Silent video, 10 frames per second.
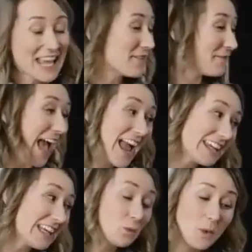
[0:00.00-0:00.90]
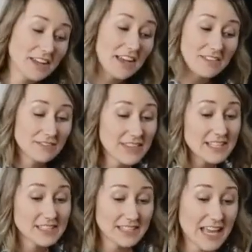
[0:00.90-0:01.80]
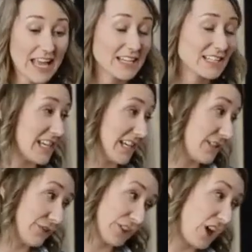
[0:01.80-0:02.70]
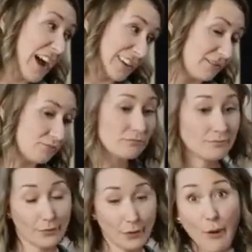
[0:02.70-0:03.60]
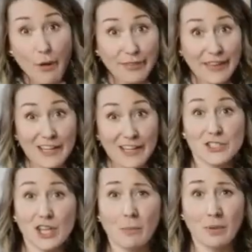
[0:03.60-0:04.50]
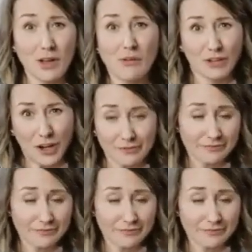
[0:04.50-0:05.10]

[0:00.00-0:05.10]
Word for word: if any one of these legs is forgotten, the whole thing could topple over.